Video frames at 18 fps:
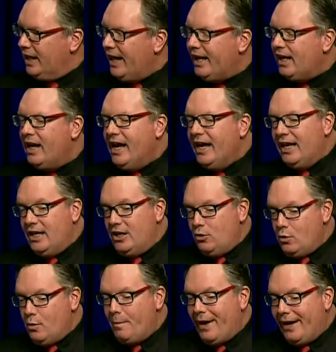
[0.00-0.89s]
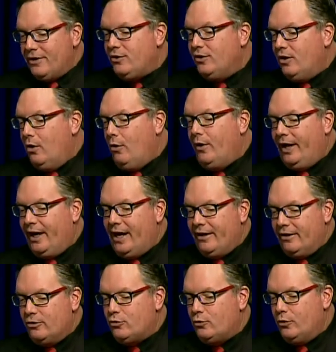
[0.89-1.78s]
Like, can you imagine going
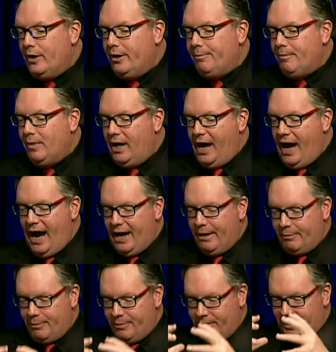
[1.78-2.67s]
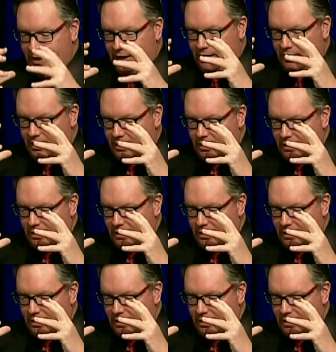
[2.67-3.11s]
on a trip and being